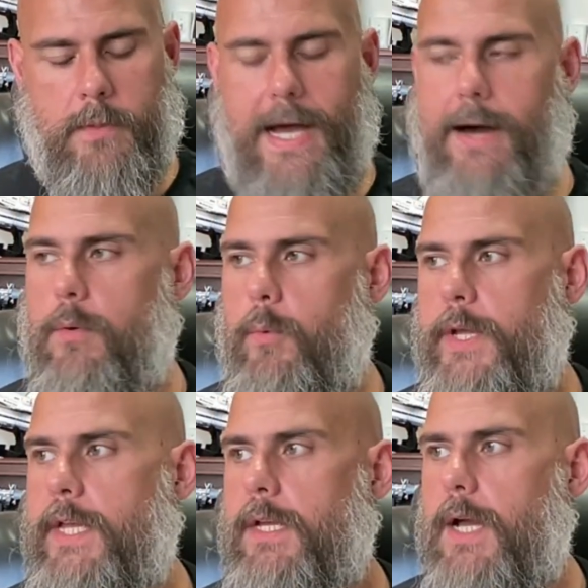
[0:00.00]
How do
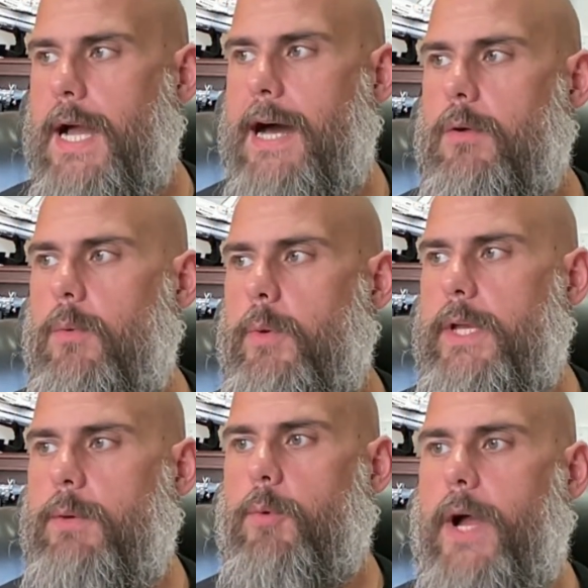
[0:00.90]
we
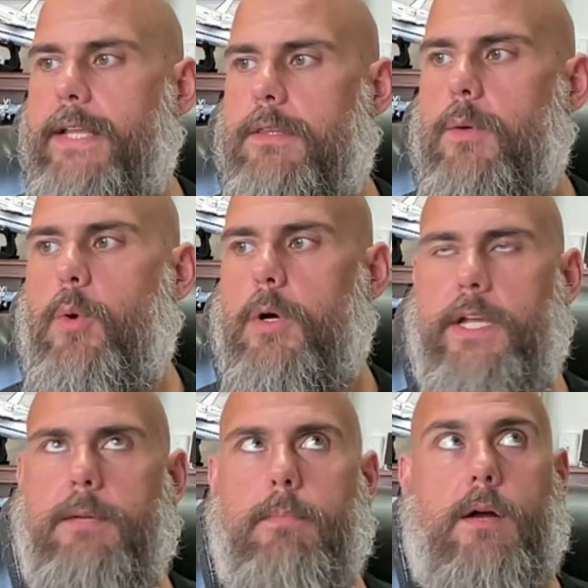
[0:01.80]
write the
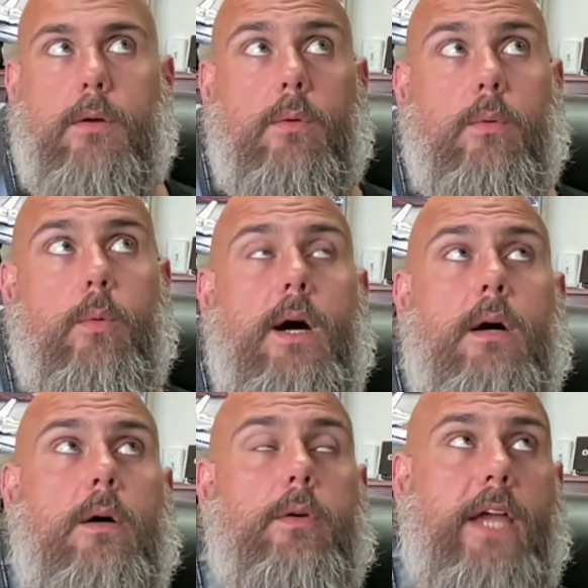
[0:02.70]
working model?
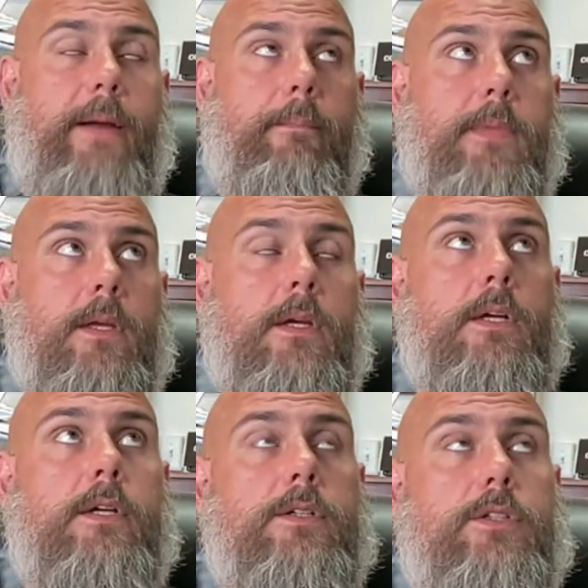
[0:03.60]
Well, okay.
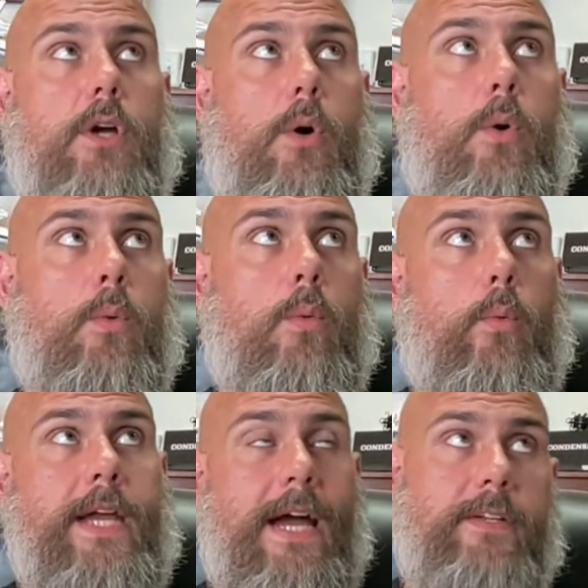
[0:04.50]
So
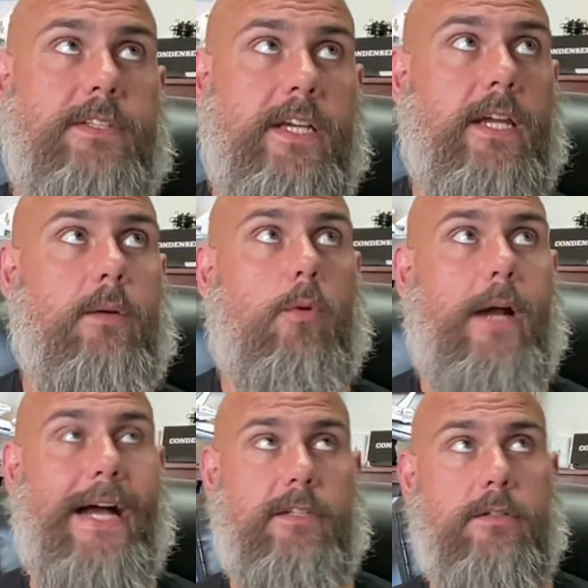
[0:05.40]
we have a ticket, we're
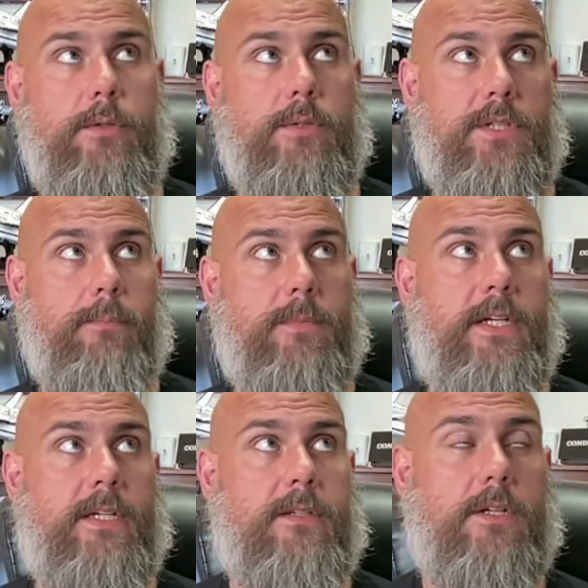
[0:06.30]
asked to do
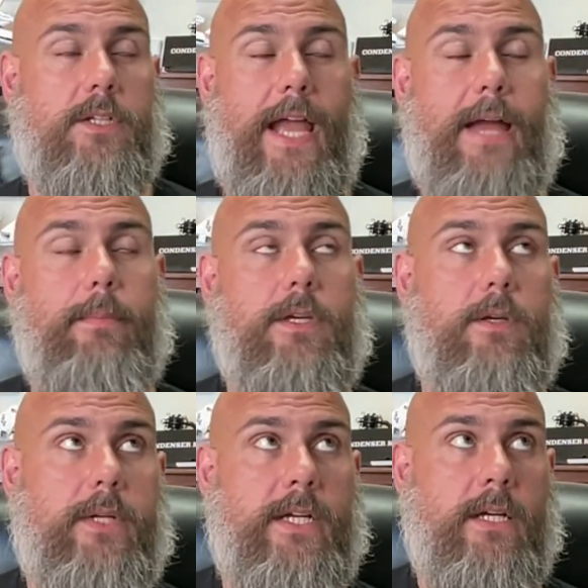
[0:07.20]
something. There's
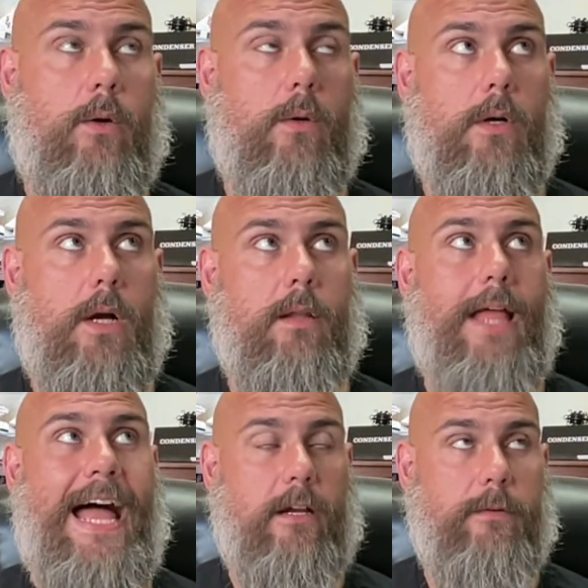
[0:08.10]
ambiguity or a
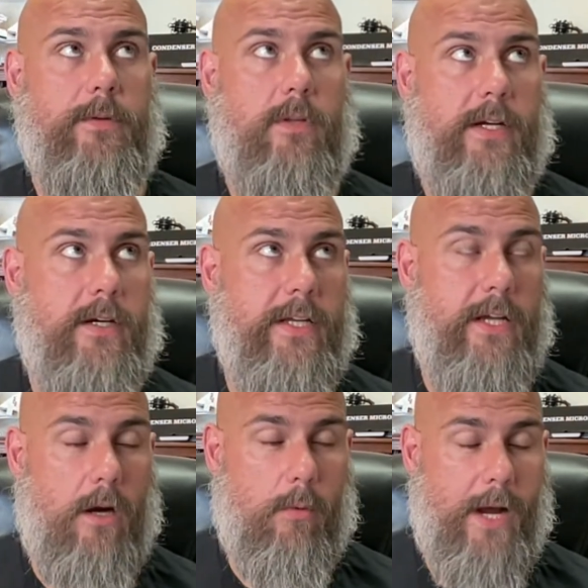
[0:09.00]
lack of clarity
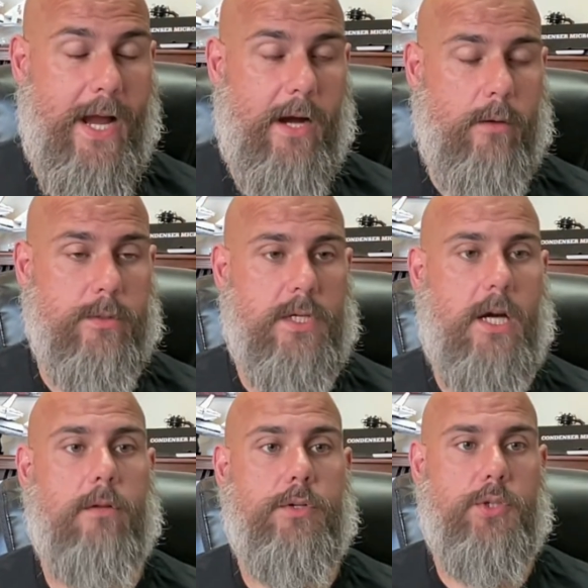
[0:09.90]
around
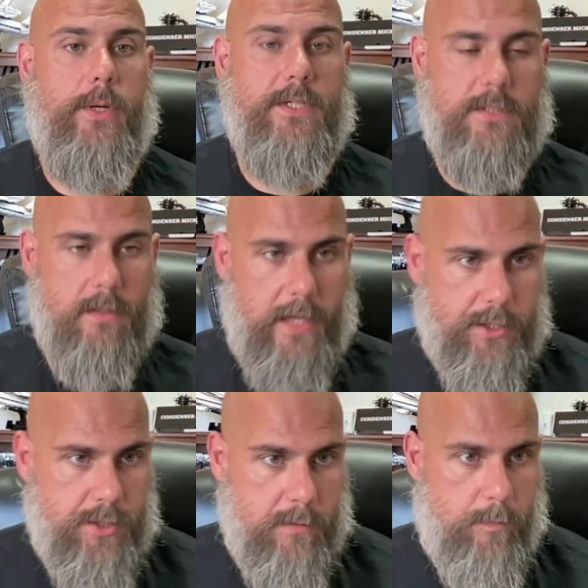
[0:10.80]
color choice
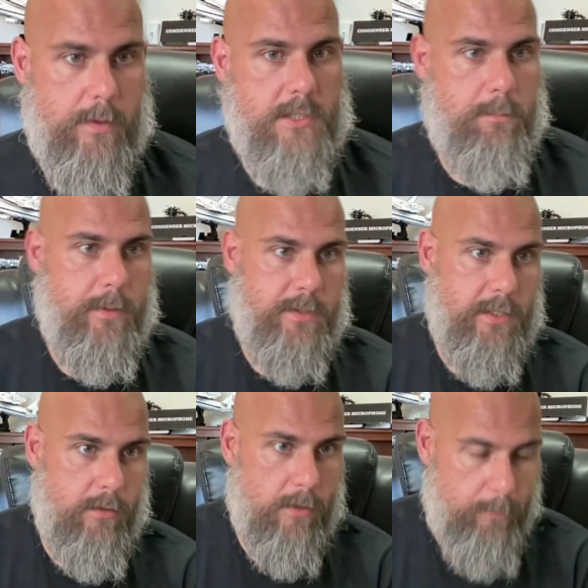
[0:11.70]
selection for this
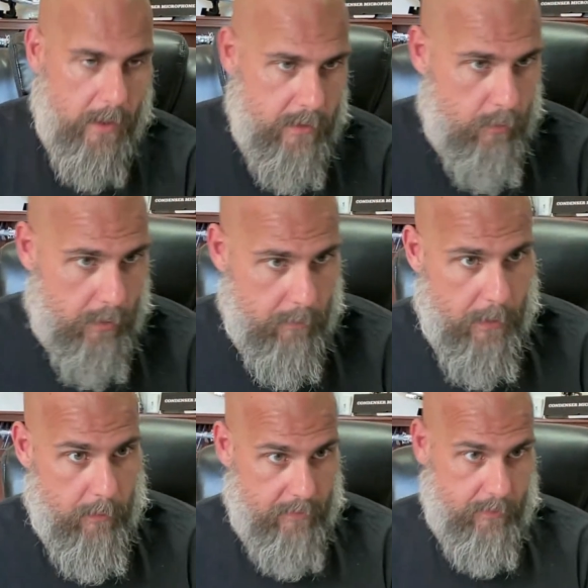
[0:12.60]
particular button or
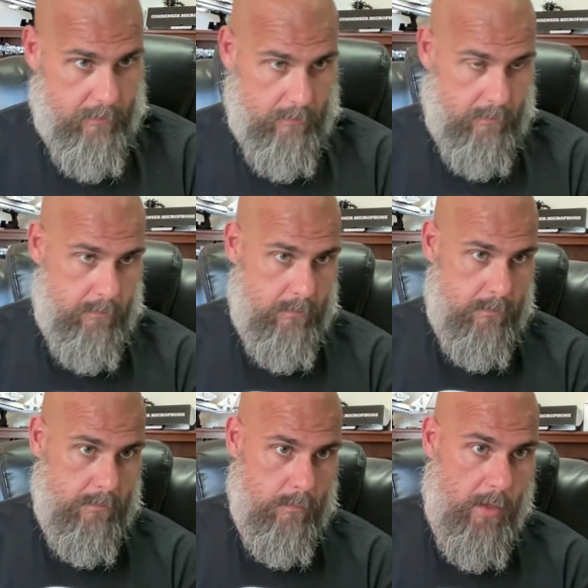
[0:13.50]
component,
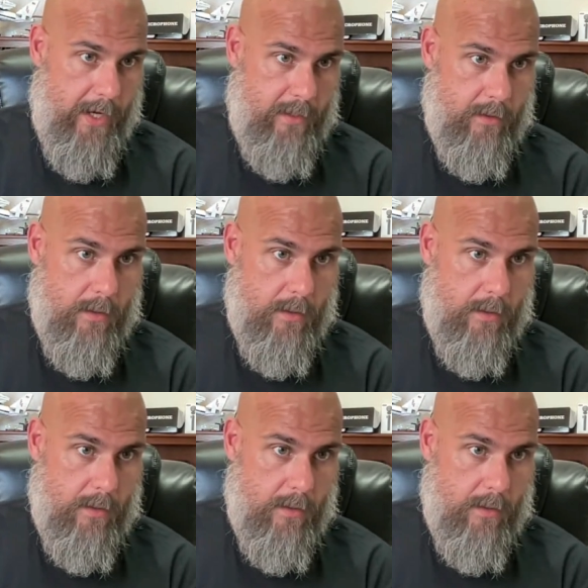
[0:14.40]
right?